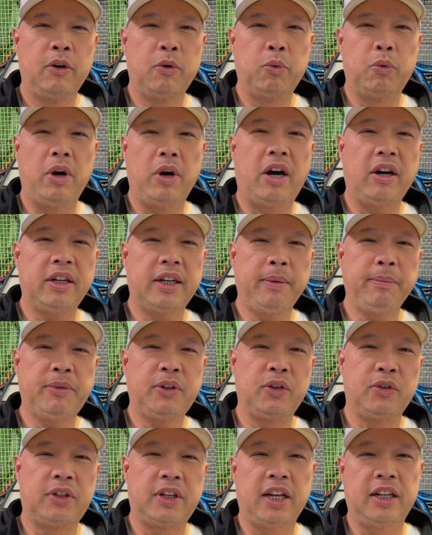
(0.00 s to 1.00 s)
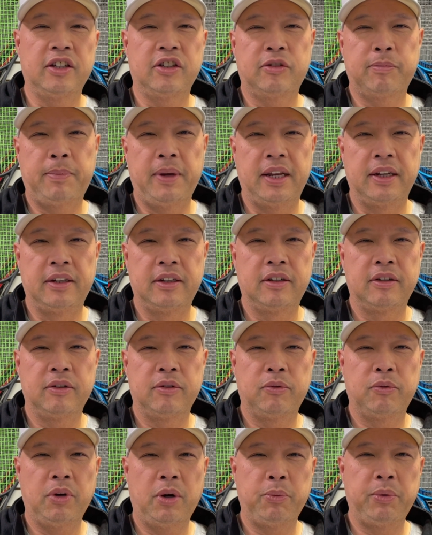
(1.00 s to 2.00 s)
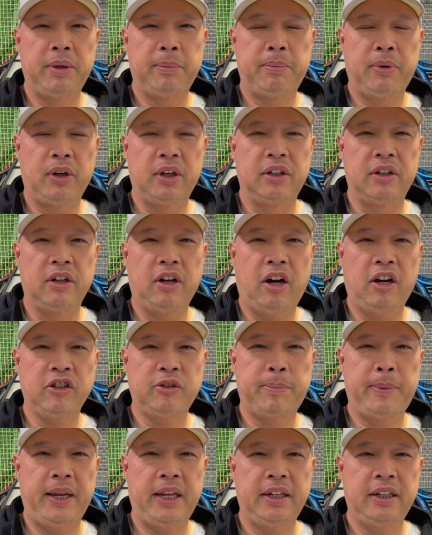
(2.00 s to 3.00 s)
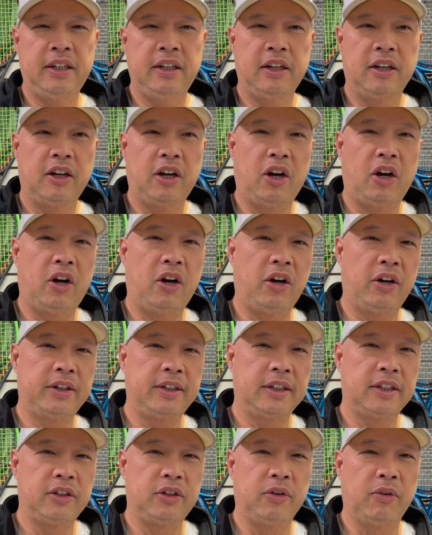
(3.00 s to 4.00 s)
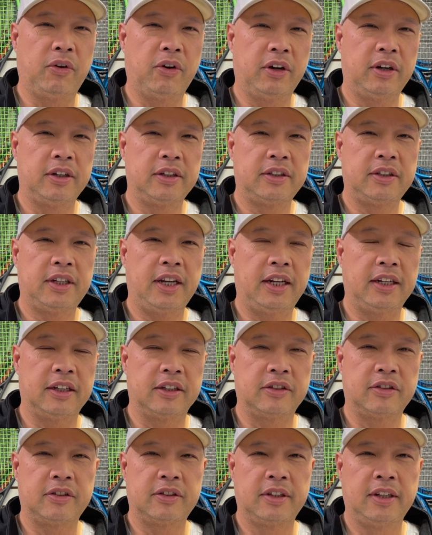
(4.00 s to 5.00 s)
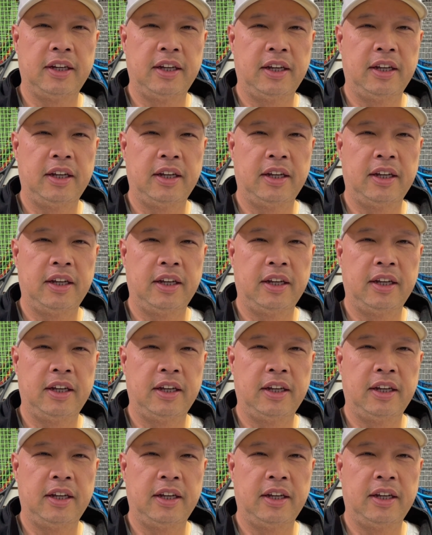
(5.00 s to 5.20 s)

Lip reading: Welcome to Tennis Spin, where we put our spin on your tennis.